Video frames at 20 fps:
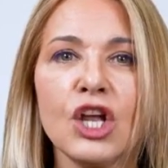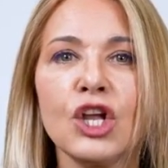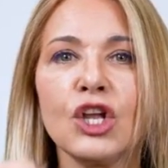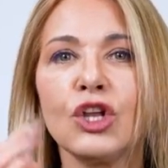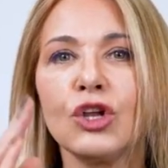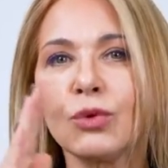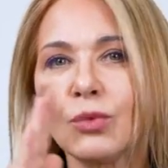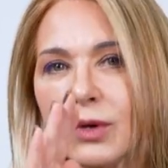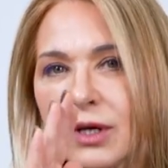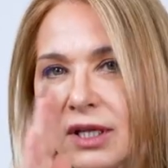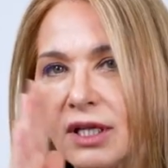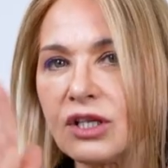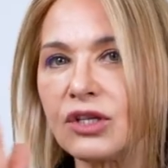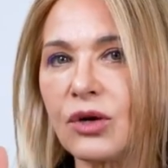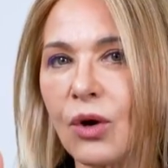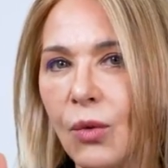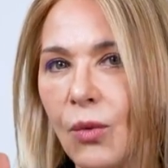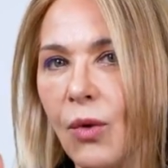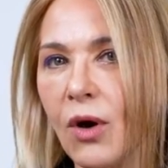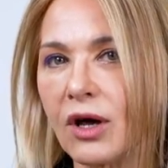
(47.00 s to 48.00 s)
you really
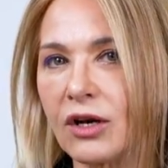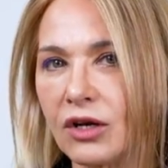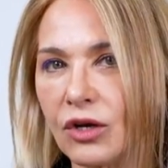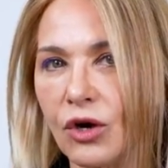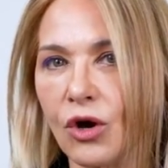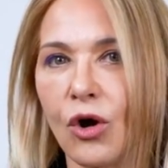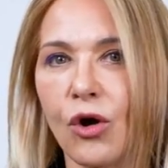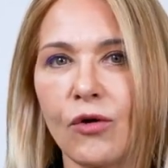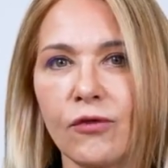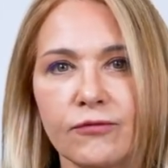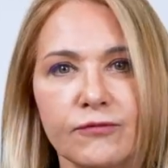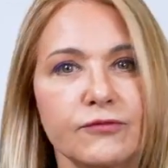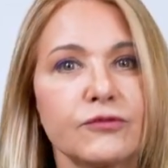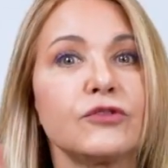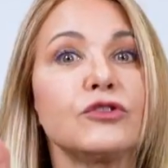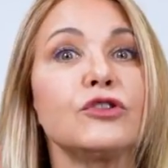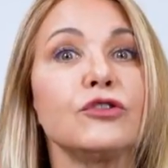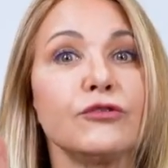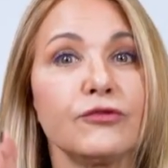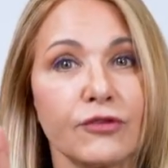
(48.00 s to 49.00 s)
don't want to go
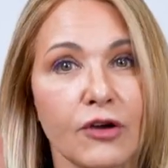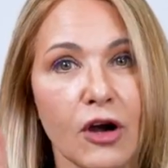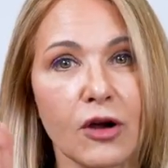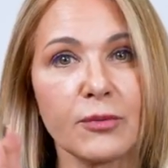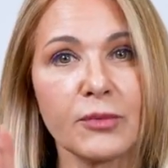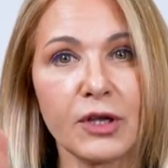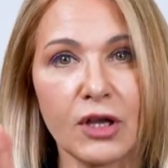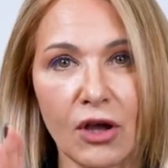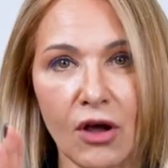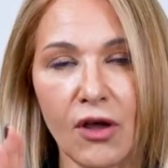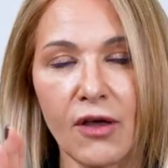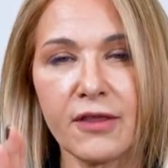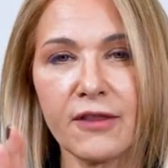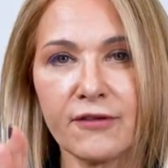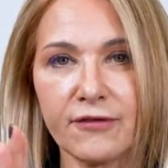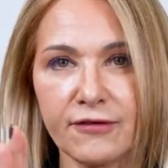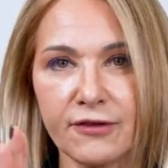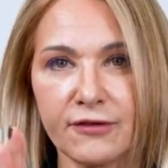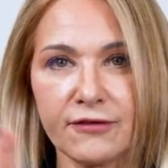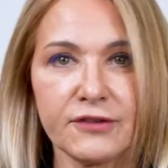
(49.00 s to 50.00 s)
too far beyond
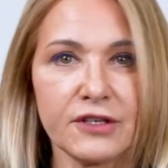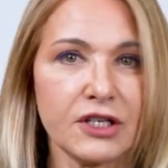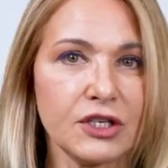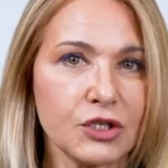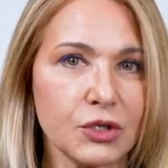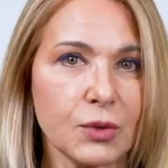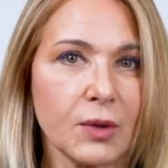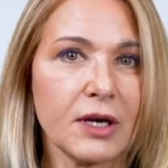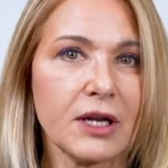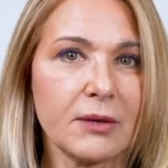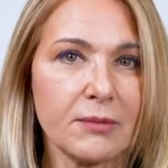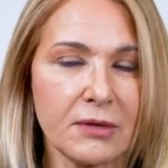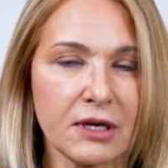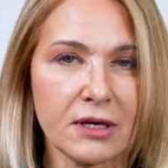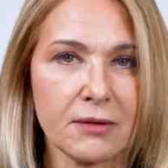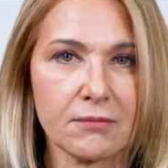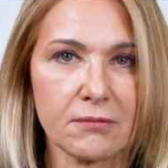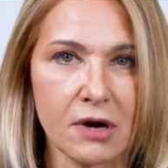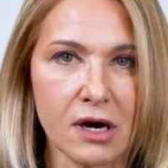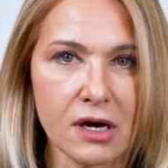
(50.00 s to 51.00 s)
the 15-20
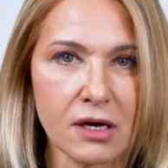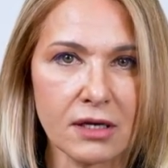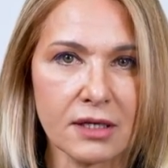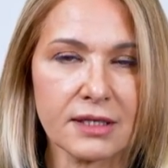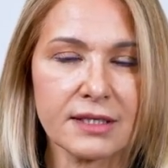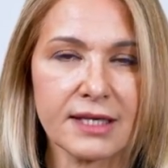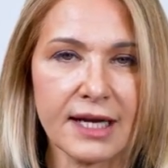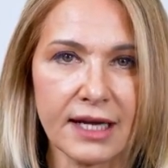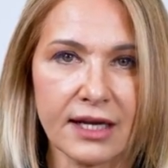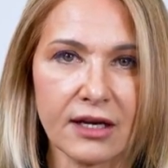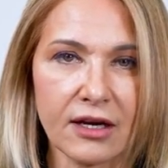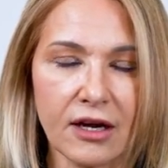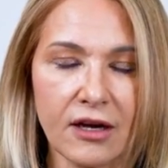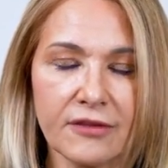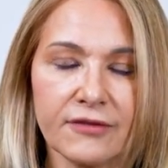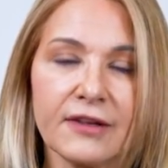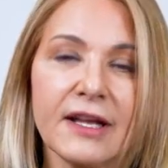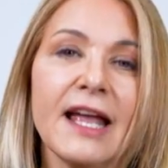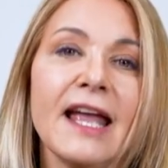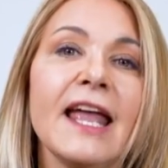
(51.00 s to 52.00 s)
minute mark. Take it
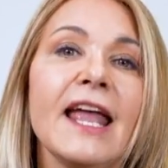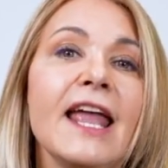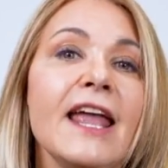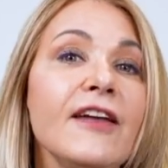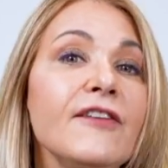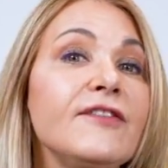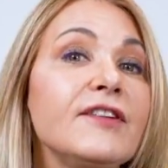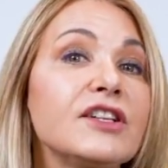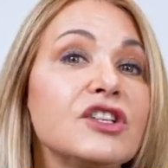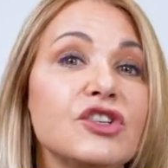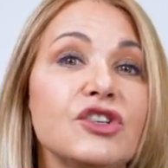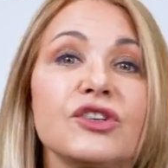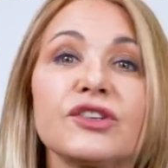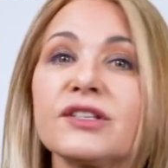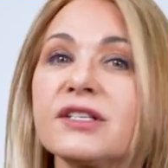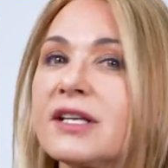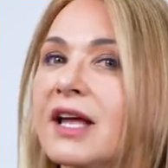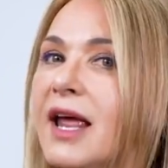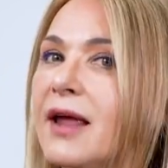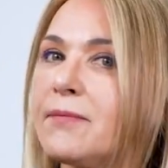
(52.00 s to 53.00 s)
off. If it's
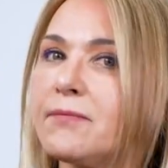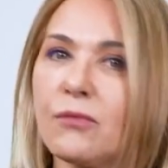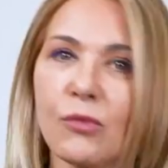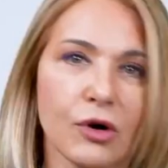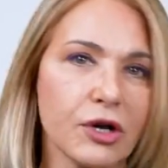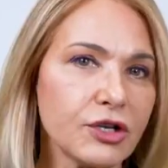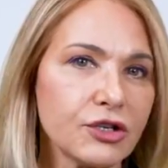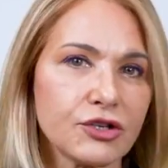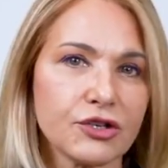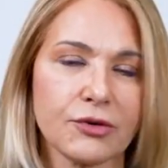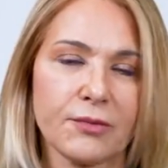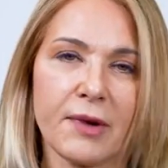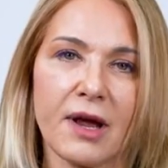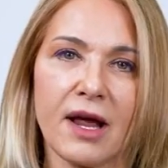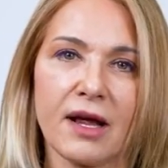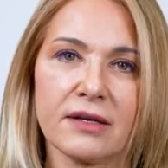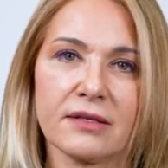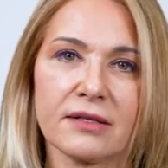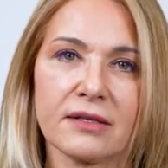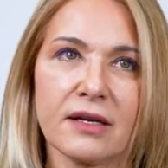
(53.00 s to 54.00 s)
just a moisture
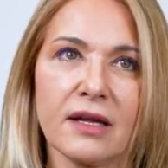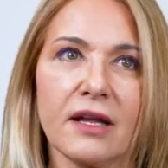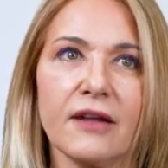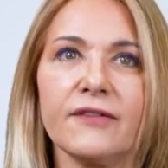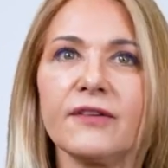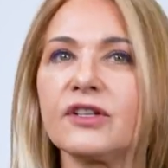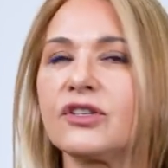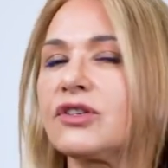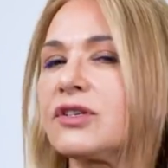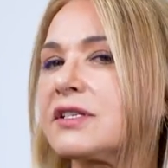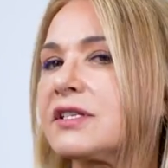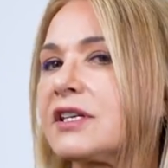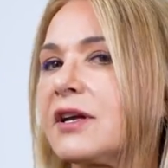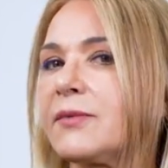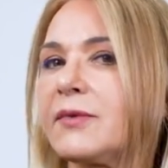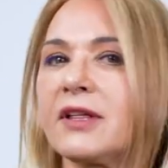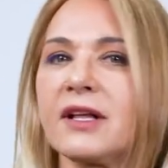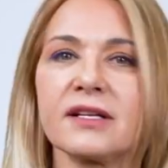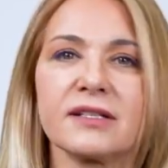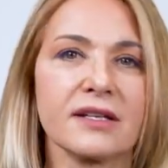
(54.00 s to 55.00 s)
mask, if it's just
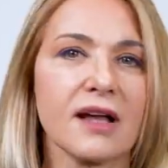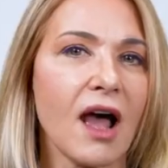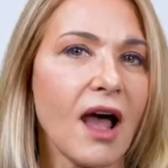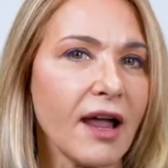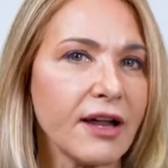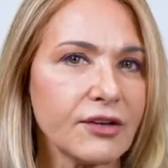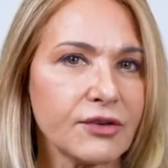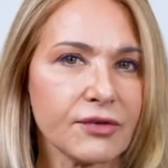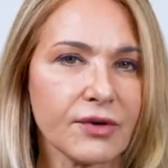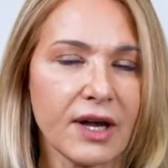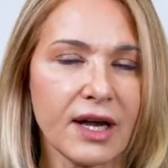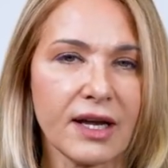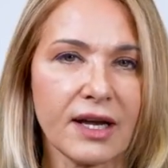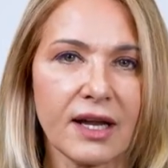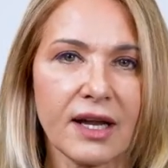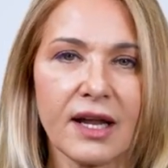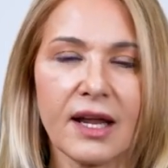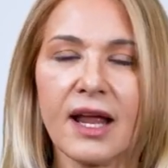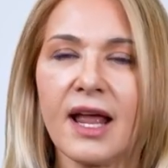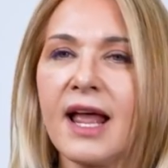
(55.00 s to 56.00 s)
something that's
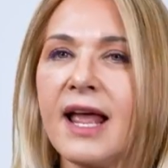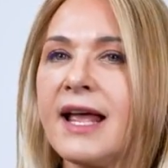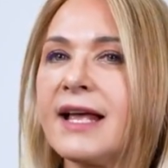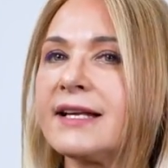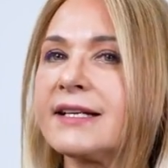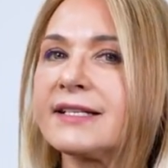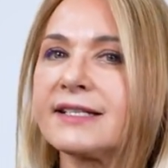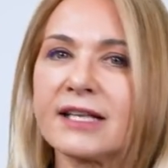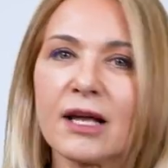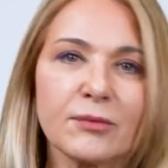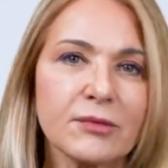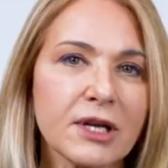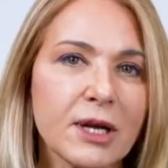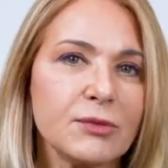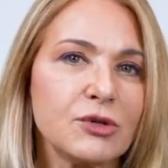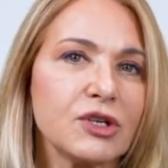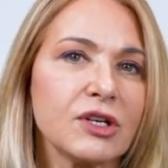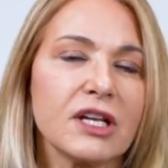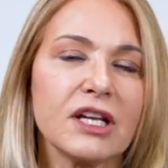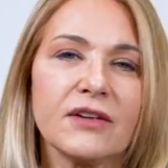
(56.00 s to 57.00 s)
hydrating,
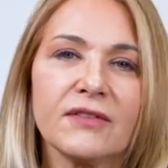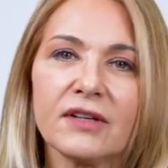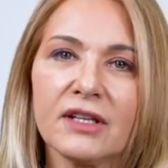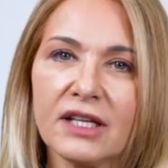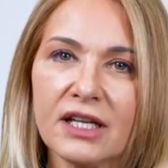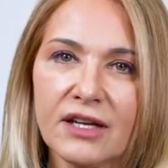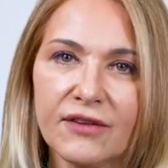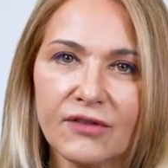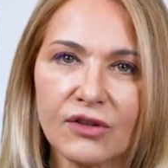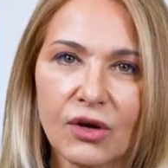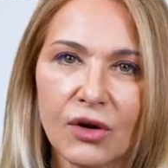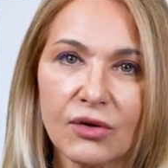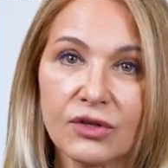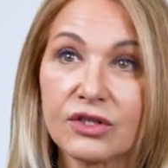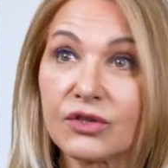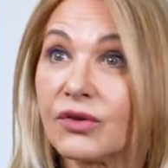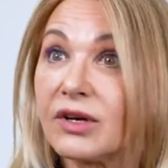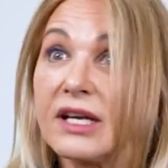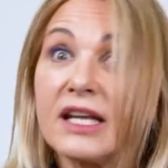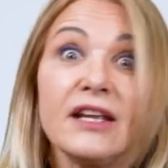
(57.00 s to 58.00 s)
sometimes you could even leave
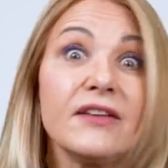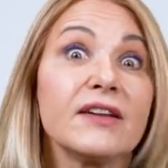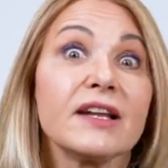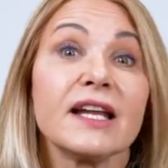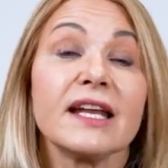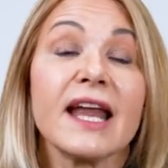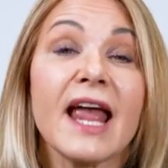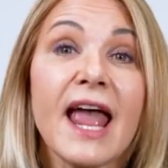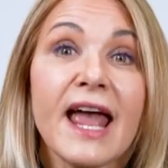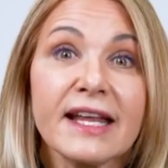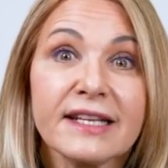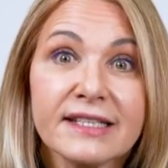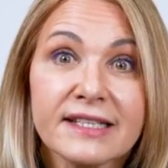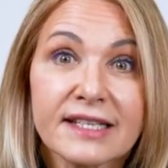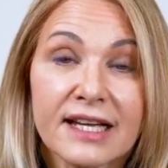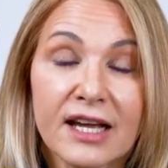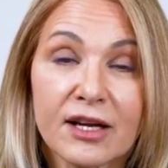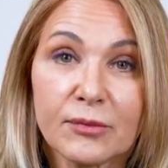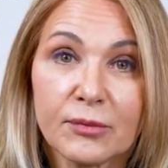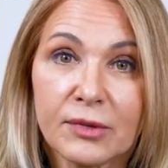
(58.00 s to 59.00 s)
those, or even an
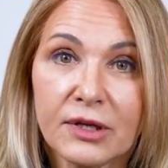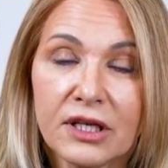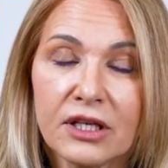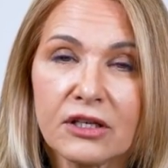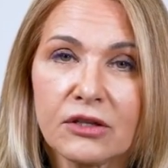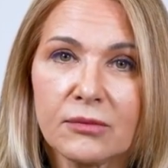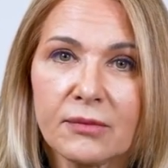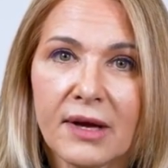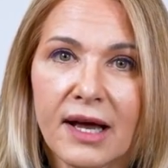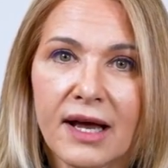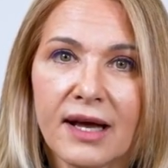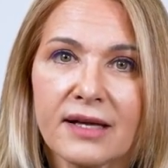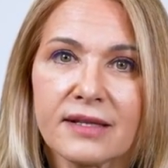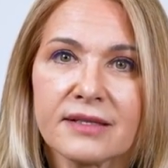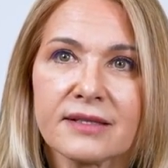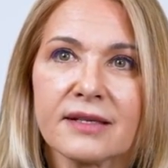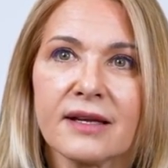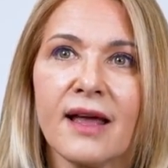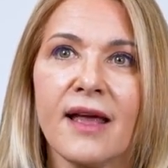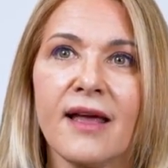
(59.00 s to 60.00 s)
enzyme peel mask